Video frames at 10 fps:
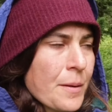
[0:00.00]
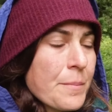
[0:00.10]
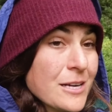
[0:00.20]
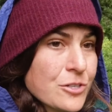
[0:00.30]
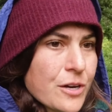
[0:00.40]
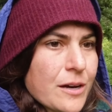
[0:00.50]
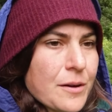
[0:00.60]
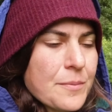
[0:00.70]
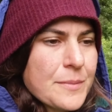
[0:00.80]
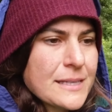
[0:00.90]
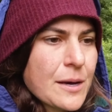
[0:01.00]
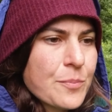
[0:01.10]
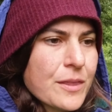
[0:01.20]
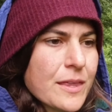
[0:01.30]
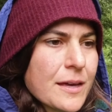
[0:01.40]
my trail meets up
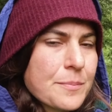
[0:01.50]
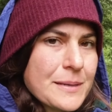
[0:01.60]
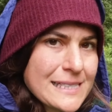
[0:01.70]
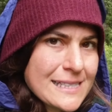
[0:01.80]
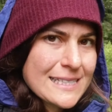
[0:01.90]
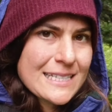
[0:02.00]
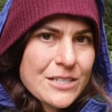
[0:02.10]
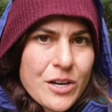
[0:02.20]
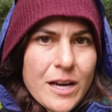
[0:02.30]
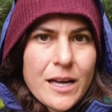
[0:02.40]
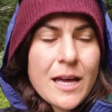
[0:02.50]
with the PCT trail,